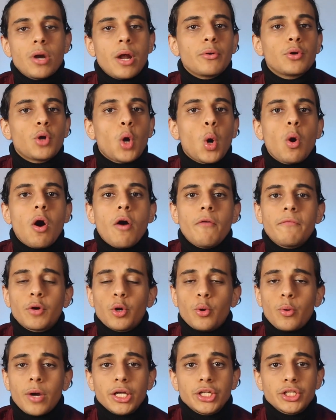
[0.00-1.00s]
where I would go
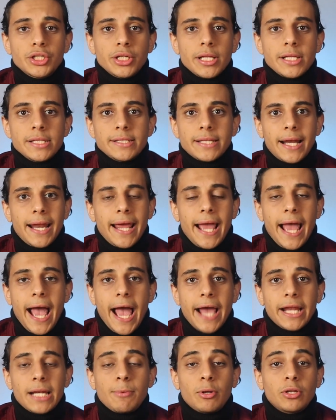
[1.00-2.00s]
over questions that I
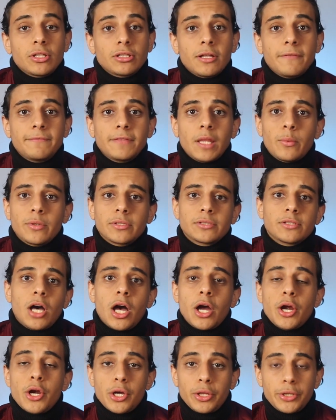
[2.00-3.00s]
had about stuff that was
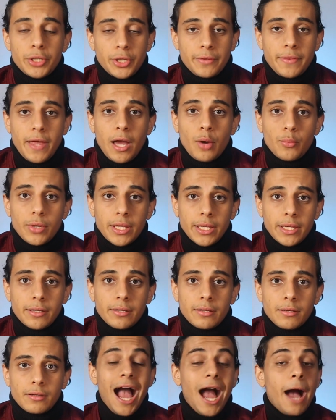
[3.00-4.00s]
taught earlier that
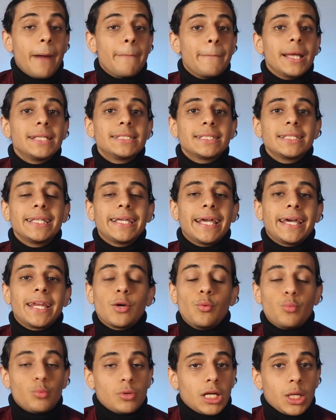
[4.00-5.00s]
week. I'm basically
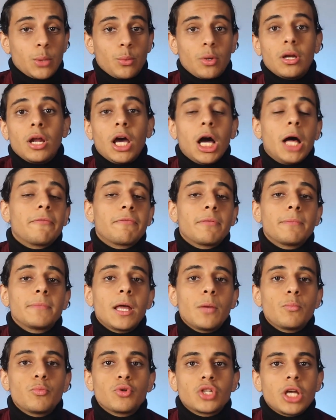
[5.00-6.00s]
getting one-on-one help from
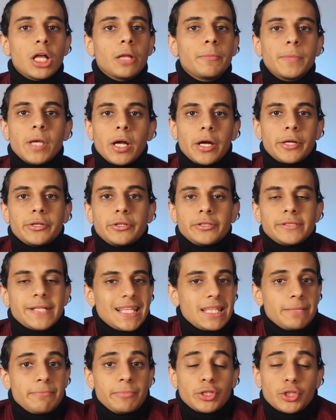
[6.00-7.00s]
them, which helped me
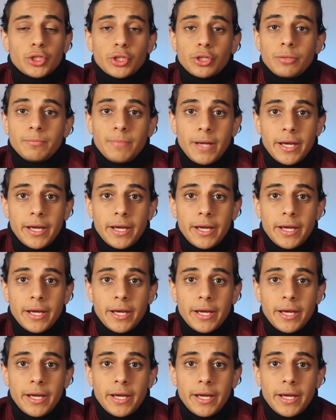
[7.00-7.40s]
understand the material